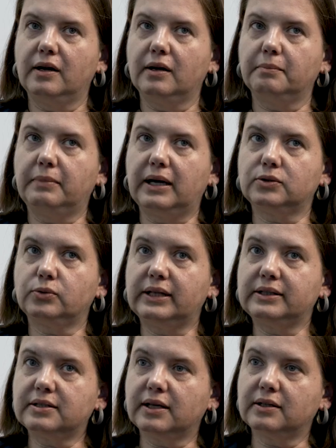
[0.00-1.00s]
But we
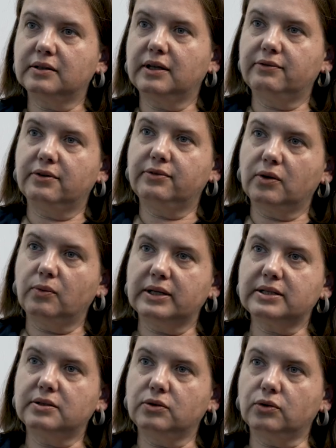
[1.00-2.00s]
understand everything
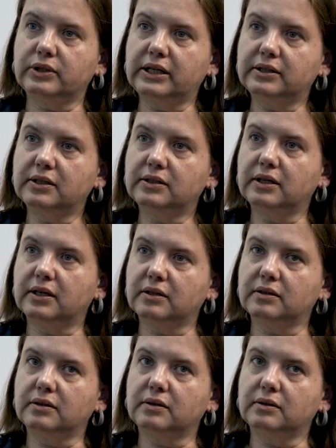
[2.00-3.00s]
what's needed and